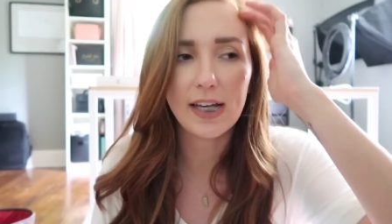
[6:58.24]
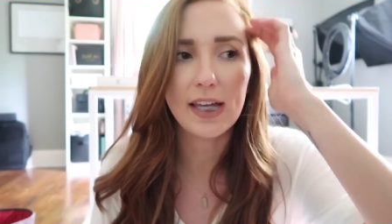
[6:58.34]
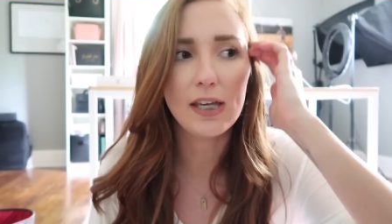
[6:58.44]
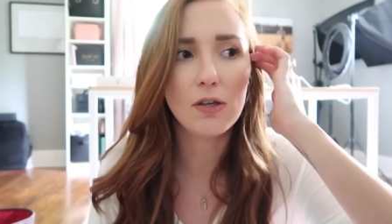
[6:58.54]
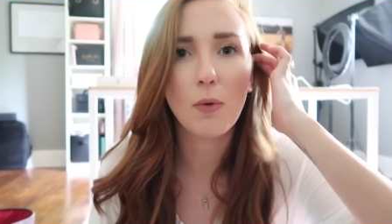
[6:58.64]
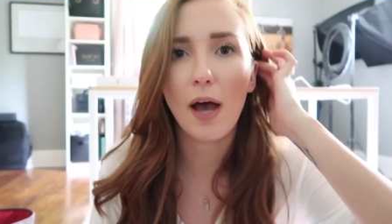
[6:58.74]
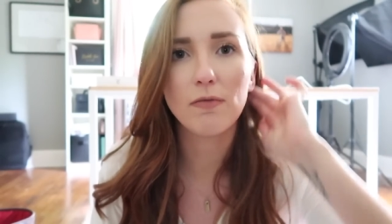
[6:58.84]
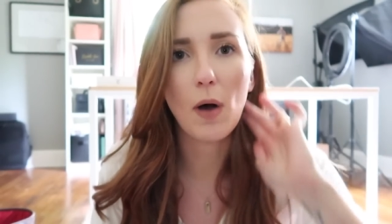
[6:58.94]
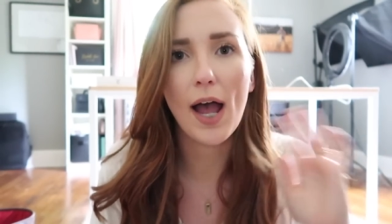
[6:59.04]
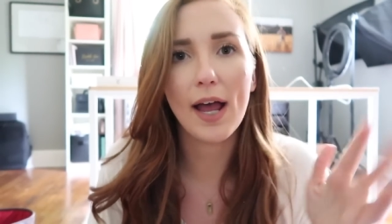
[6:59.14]
like a
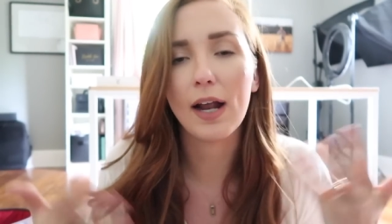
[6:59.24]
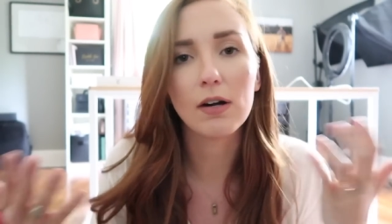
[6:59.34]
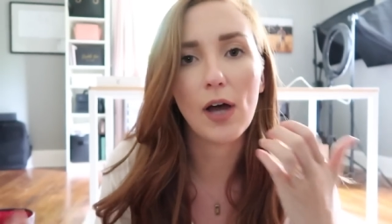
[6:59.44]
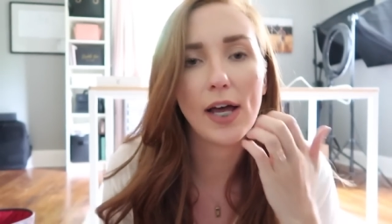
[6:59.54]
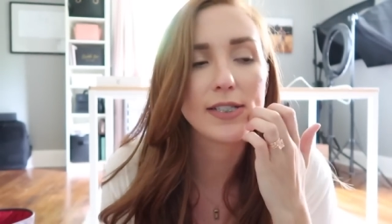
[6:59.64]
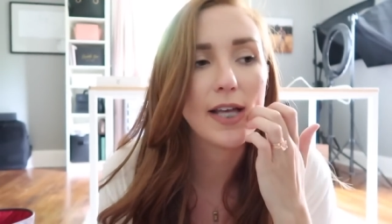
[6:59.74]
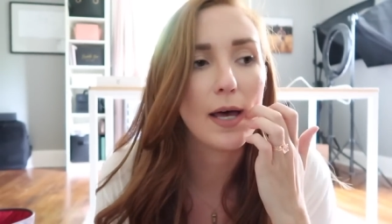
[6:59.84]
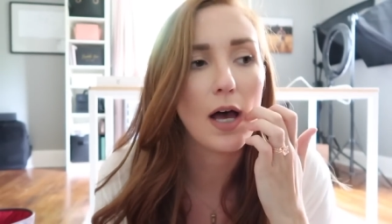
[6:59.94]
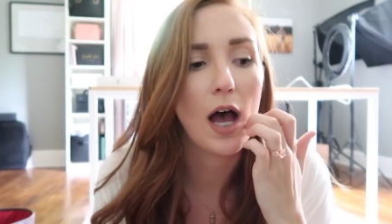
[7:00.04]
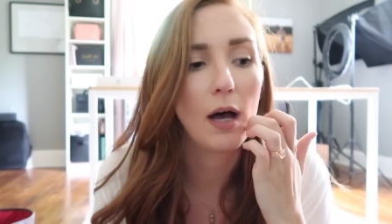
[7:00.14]
E-U-F-Y, I don't know how to say
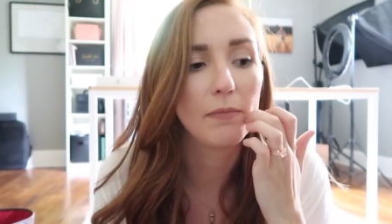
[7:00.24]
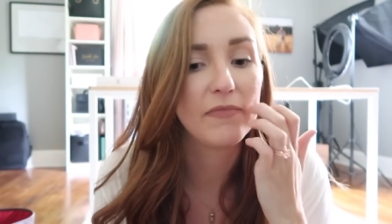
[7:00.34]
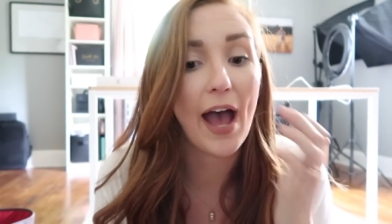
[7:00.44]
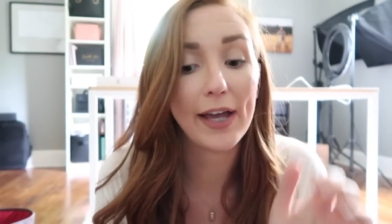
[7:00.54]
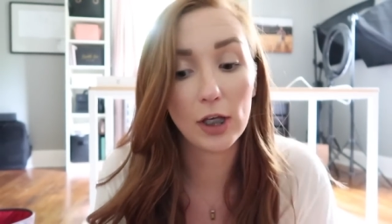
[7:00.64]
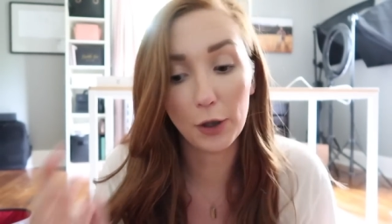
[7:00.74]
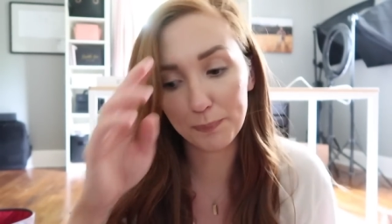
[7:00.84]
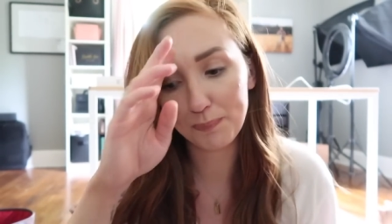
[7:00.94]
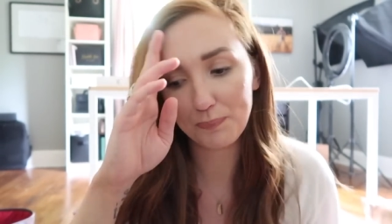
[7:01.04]
it, um, vacuum.